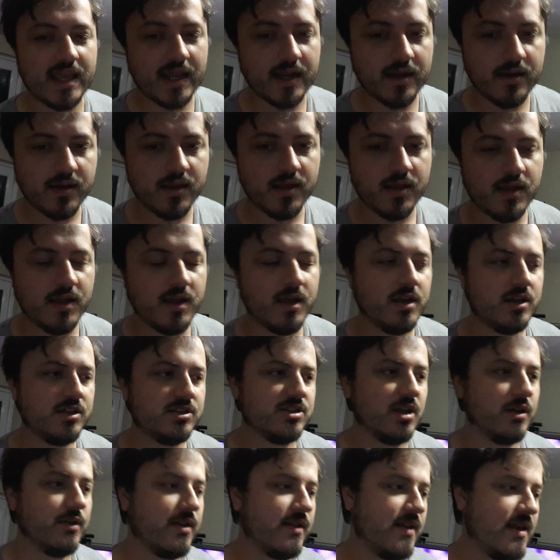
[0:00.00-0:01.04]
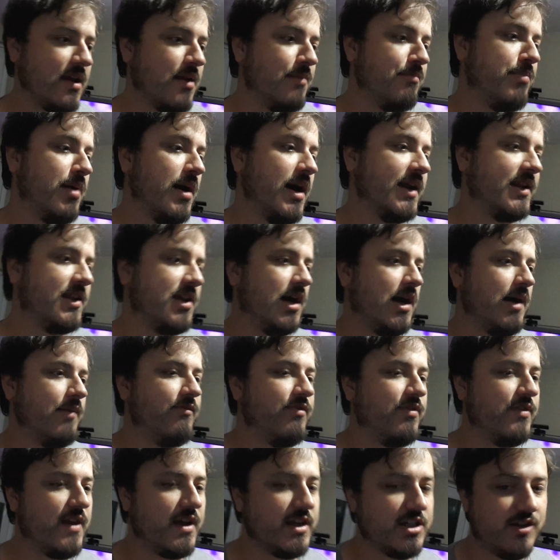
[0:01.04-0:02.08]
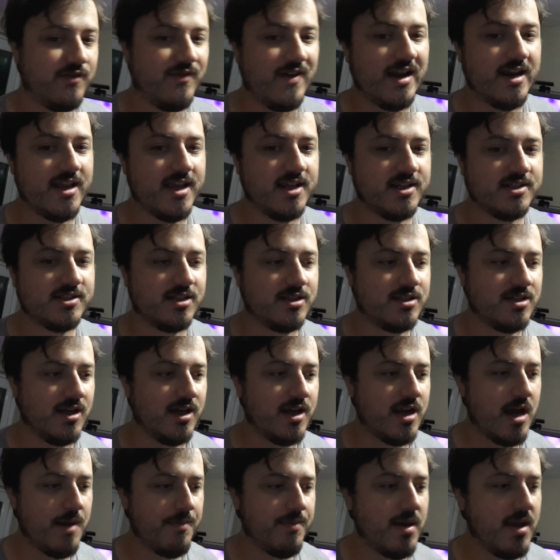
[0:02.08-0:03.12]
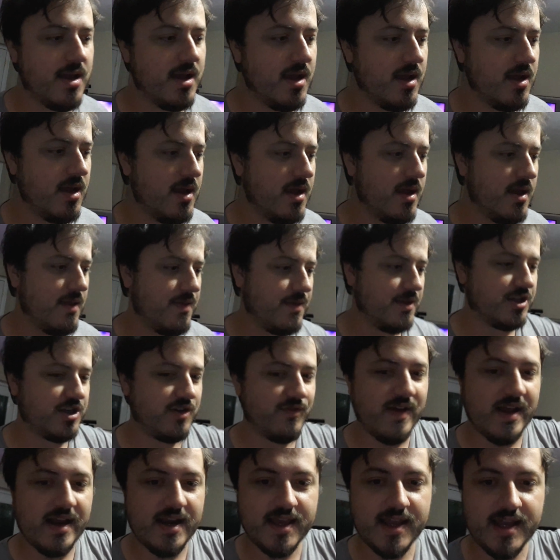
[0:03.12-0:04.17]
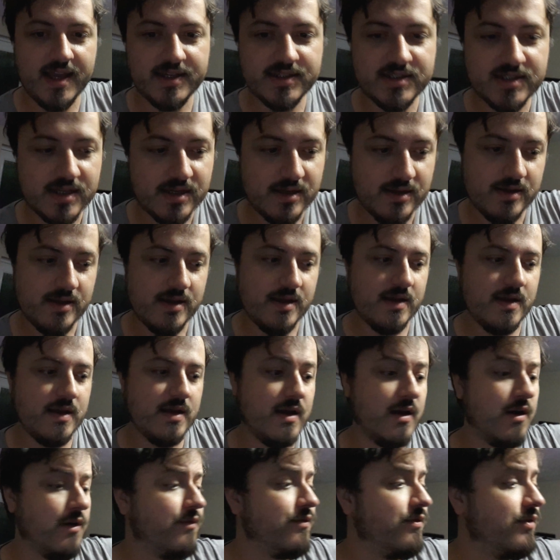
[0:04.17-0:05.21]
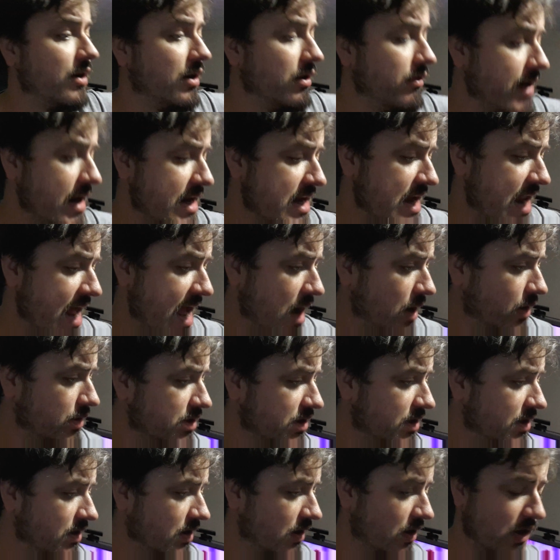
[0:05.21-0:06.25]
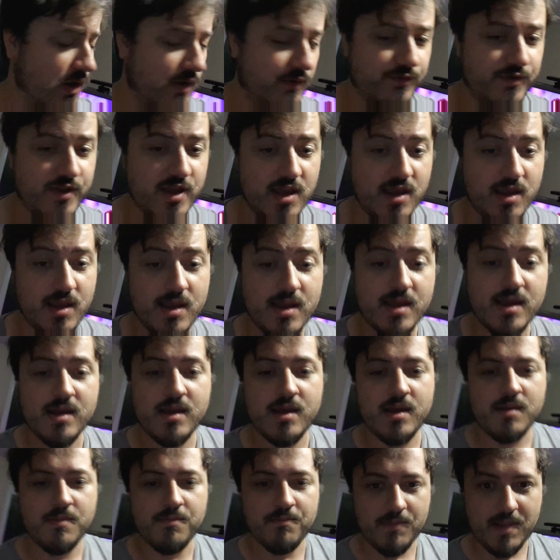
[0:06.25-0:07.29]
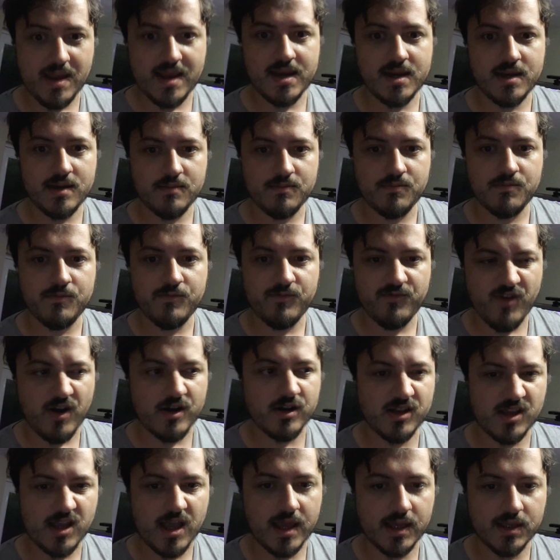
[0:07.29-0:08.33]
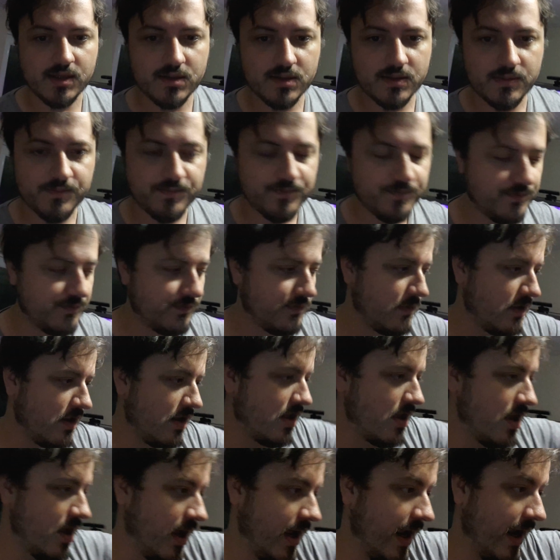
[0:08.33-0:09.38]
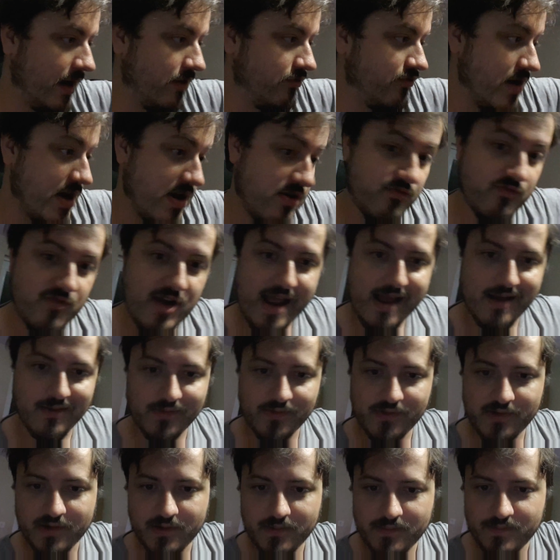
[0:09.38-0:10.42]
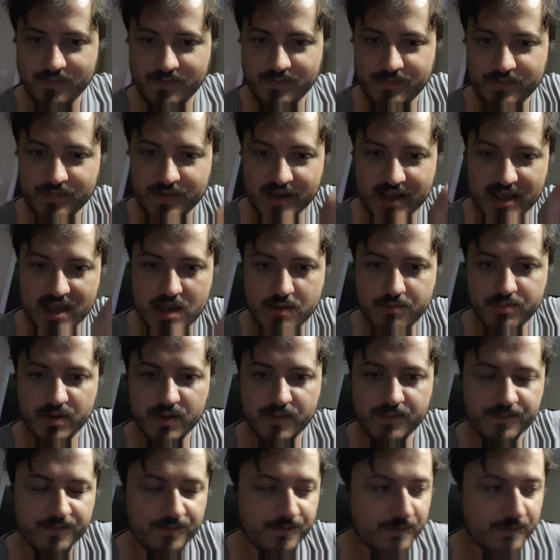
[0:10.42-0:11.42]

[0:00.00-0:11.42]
in, so that they can buy time for their chevaliers to turn up. The chevaliers have ridden out of the main front gate and ridden round the keep,